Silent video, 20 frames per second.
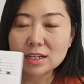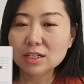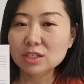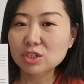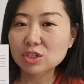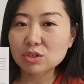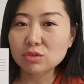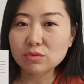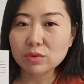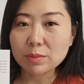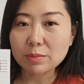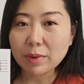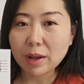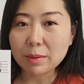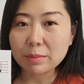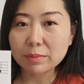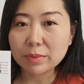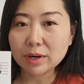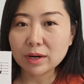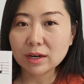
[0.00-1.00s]
Do you
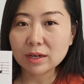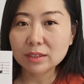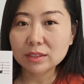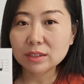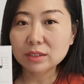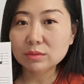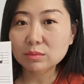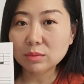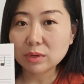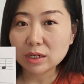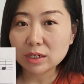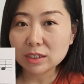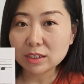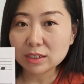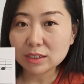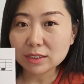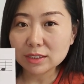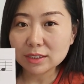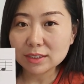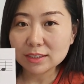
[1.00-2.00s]
remember the
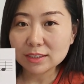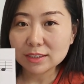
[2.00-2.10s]
word